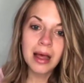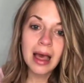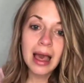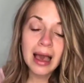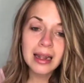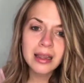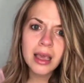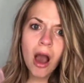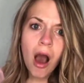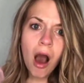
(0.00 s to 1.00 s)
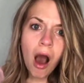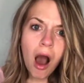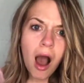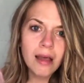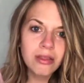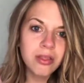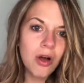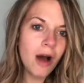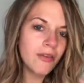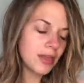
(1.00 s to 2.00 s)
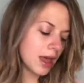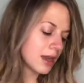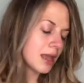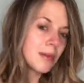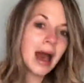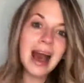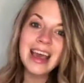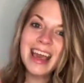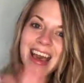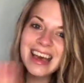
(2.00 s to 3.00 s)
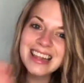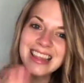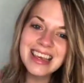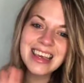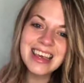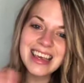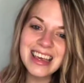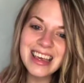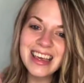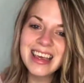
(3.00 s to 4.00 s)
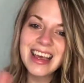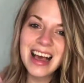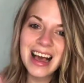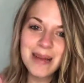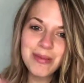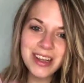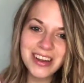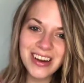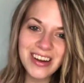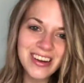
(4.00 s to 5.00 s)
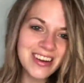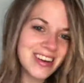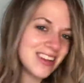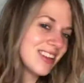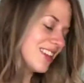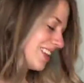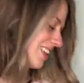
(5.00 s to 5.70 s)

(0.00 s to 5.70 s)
Hadley, oh, I love that name. Hi Hadley. Hi pretty girl.